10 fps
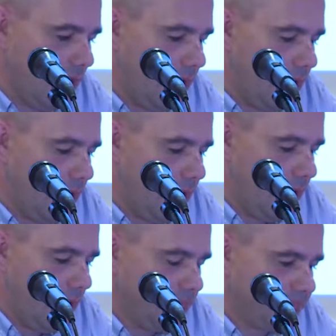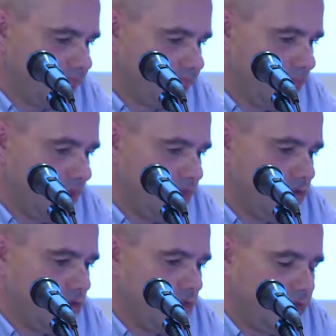uh,
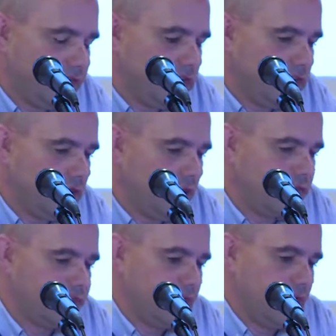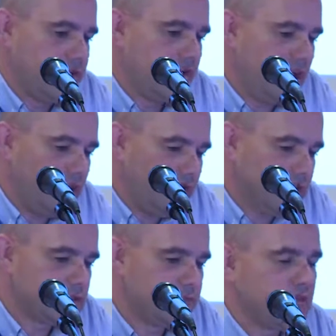give you an overview of the
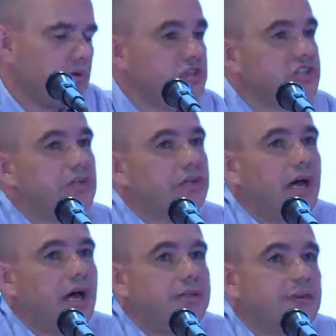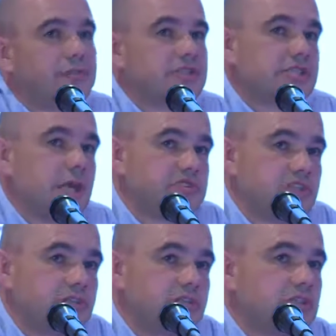knowledge, but also the, the
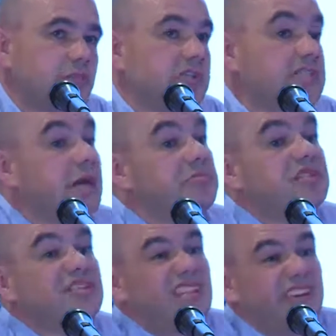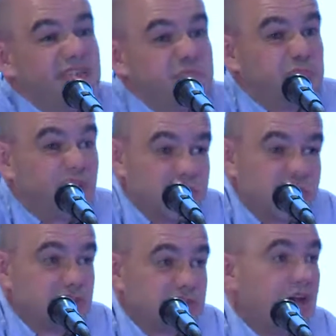perceptions of the subjective
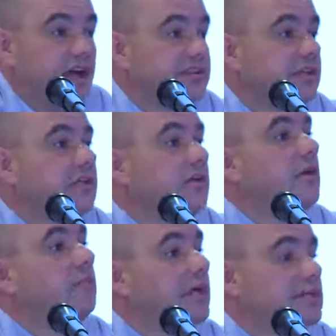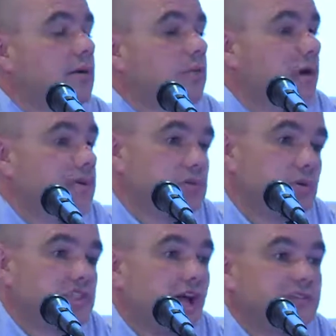impressions gathered by someone
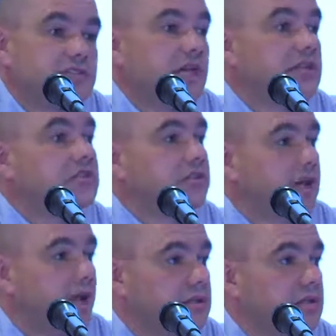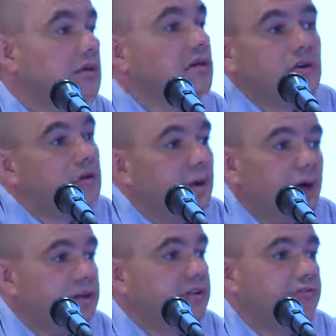who serves the internet,
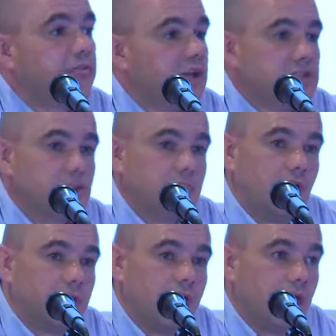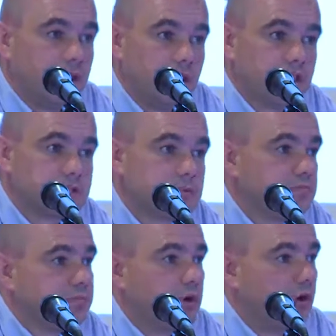compiling information about LIS
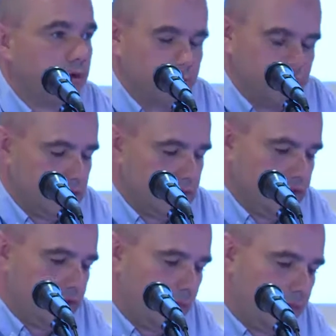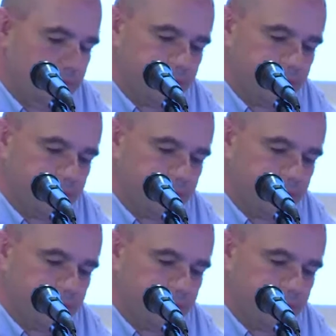programs in Europe.